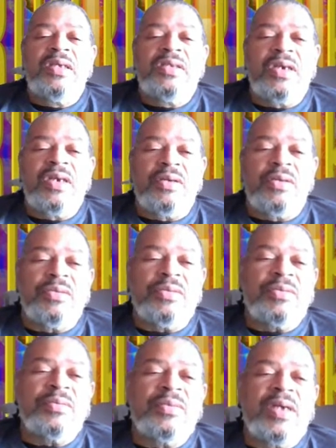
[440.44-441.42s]
So,
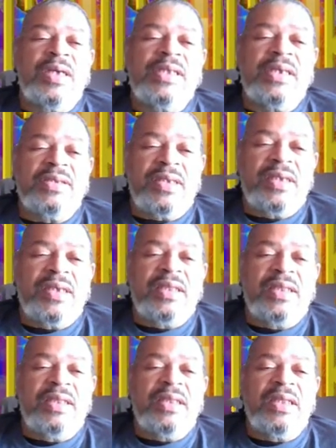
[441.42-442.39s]
as I
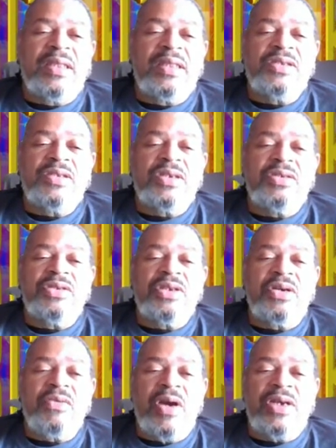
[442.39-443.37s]
said, this new
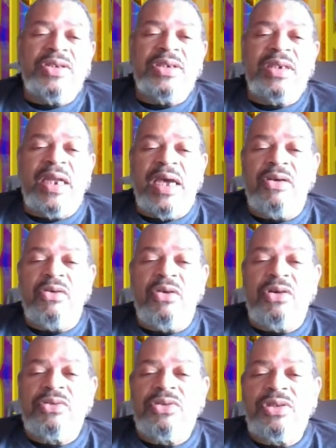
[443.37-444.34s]
generation, now
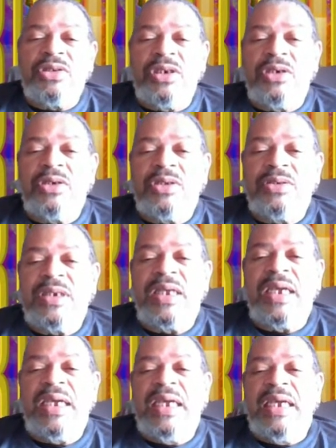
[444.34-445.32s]
grown to adult,
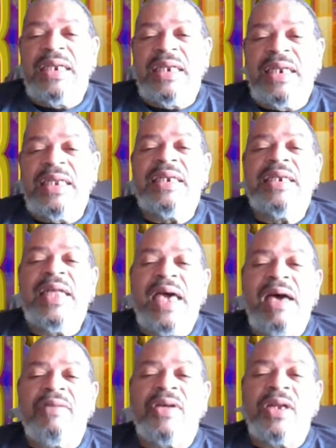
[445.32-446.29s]
needed to
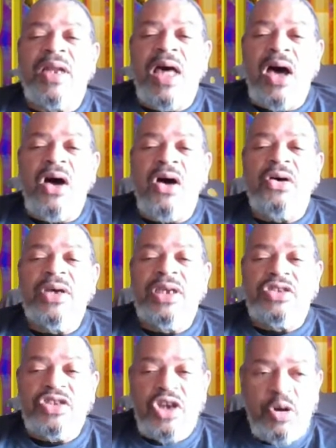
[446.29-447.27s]
have the law
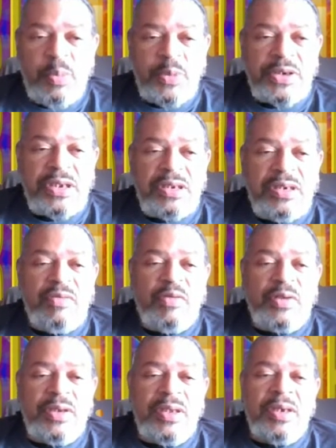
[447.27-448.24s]
interpreted
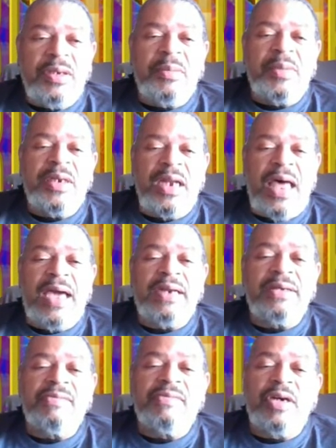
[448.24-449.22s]
for them in
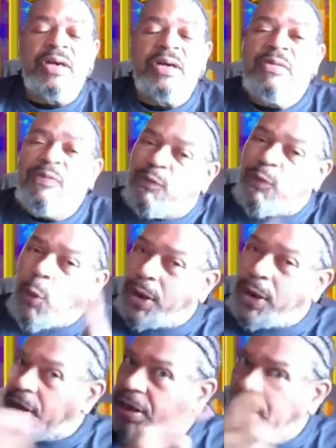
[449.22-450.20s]
light of their
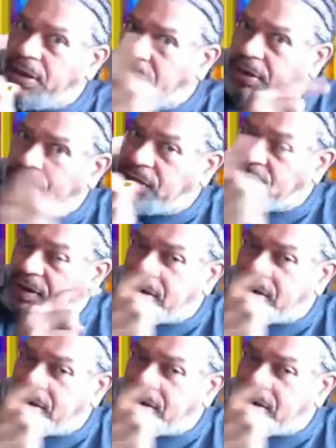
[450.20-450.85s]
40 years